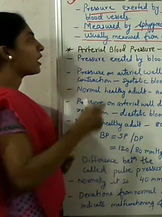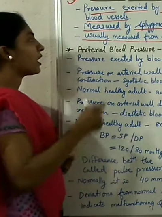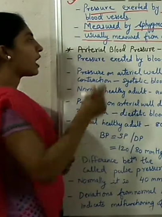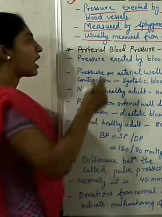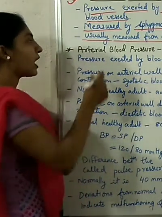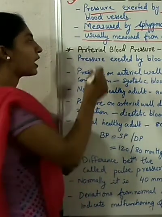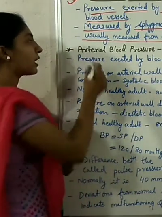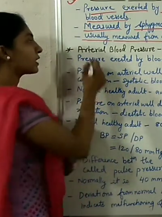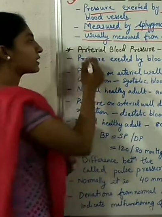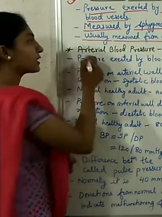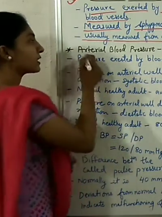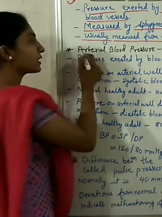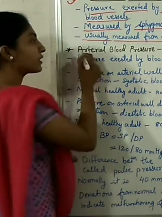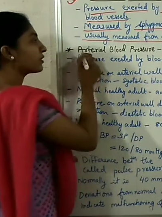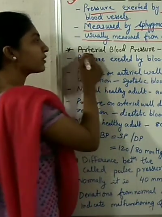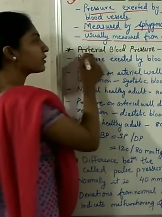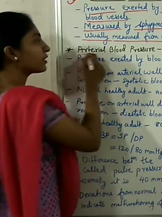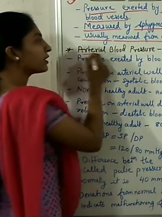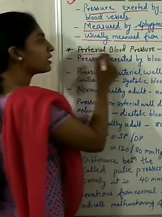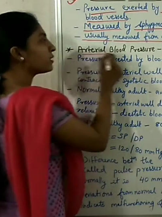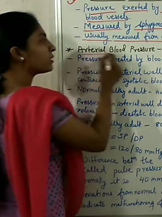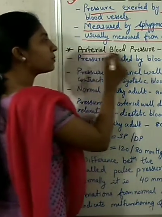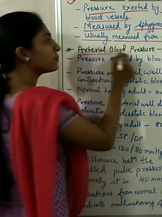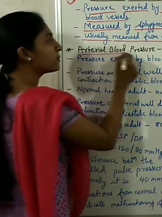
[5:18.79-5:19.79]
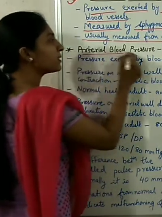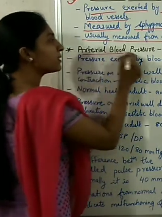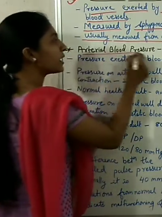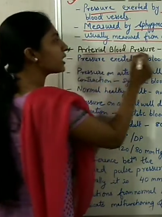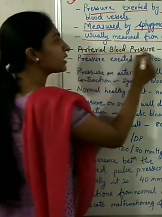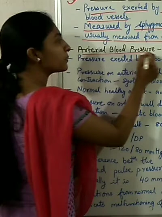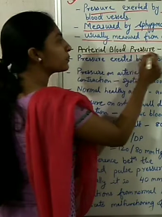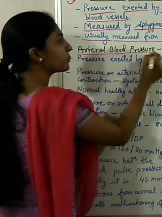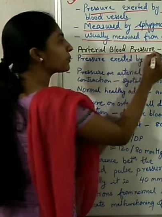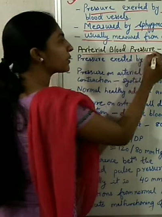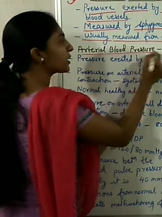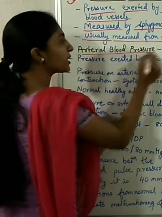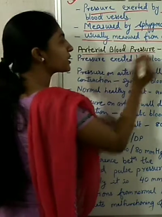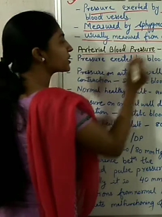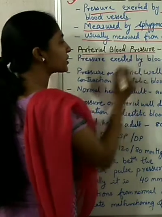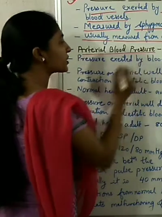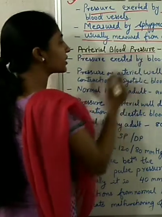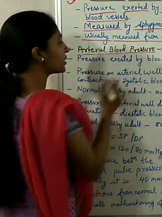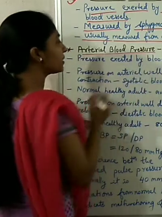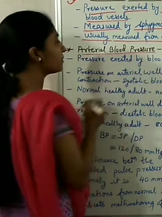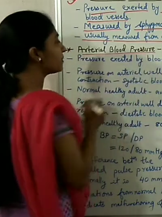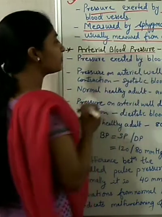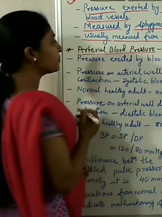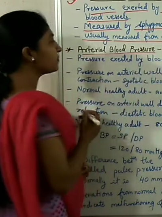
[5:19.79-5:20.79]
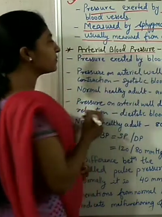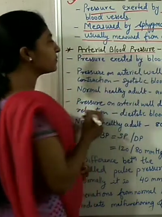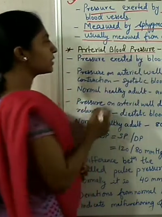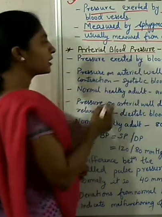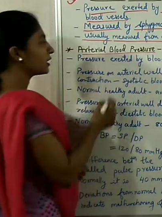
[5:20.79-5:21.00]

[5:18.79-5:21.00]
Arterial blood pressure.